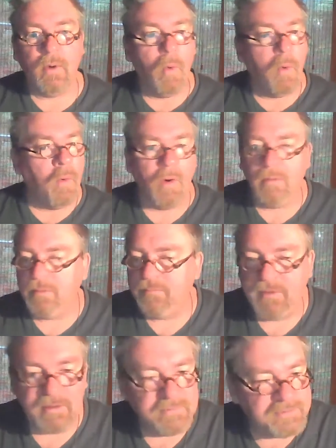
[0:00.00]
or
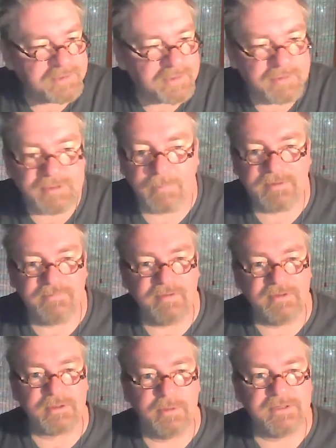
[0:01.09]
certain types of
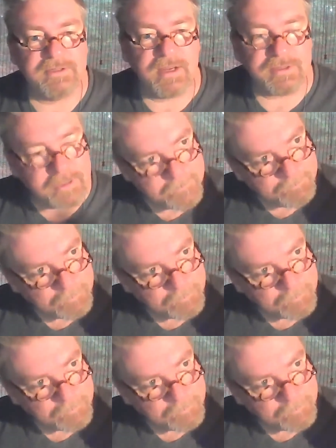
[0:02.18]
instrumentation.